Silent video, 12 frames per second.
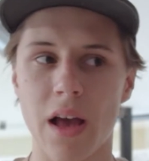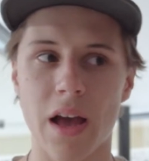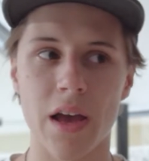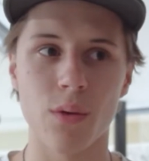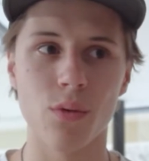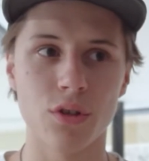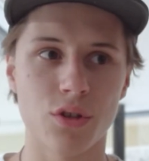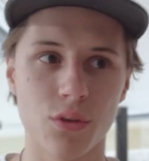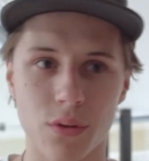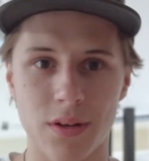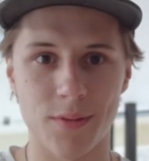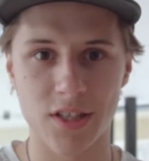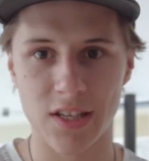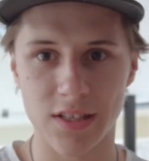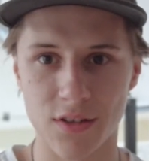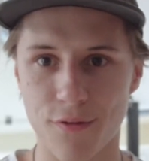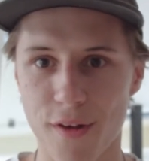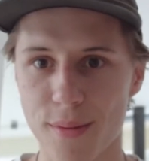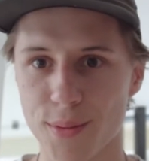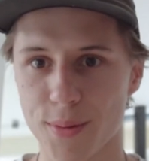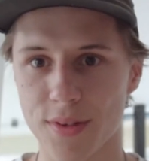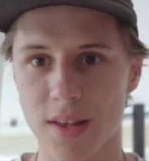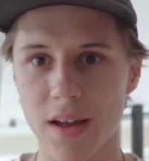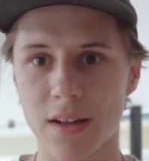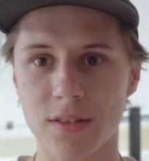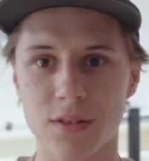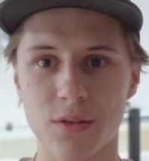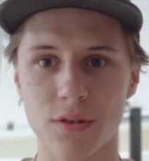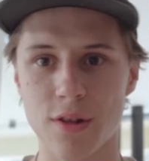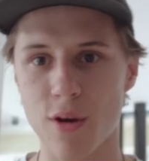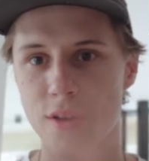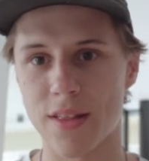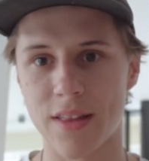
I would shoot in 60 frames per second to slow it